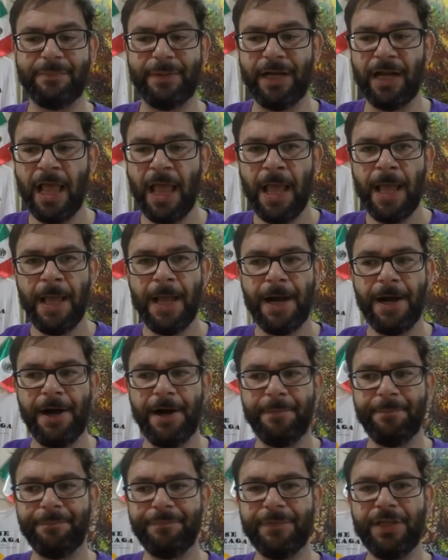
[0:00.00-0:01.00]
but,
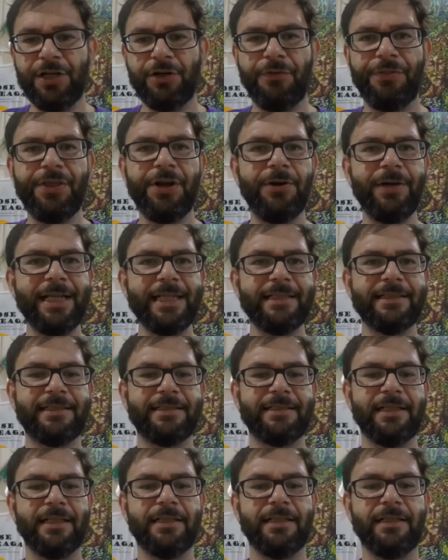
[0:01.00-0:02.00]
um, you know, there
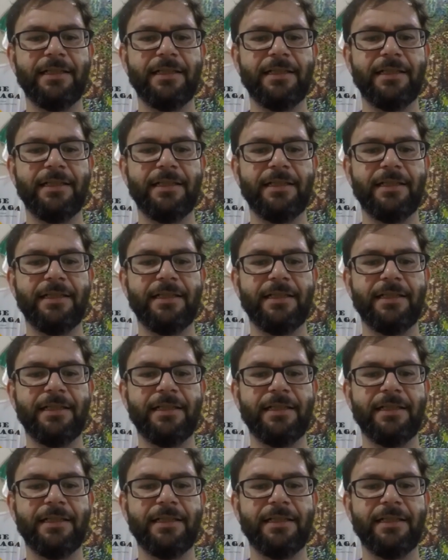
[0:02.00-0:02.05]
is